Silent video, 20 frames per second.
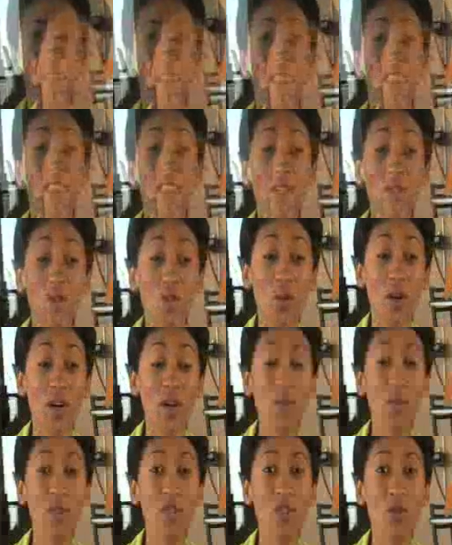The third
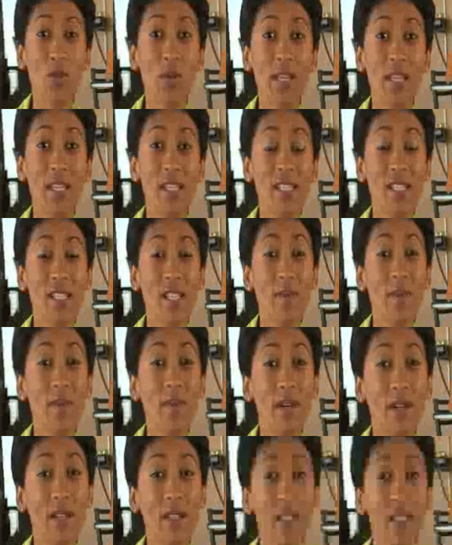wine we're doing is the
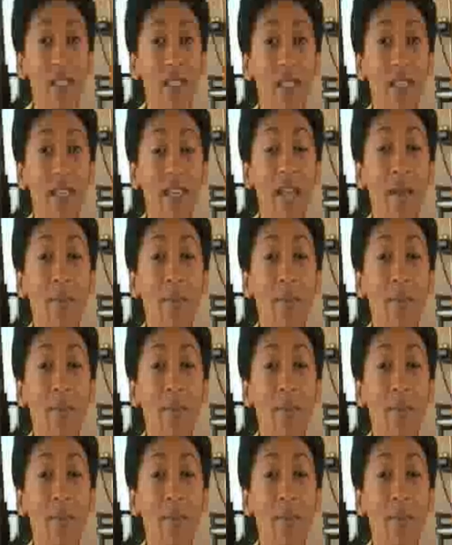Amani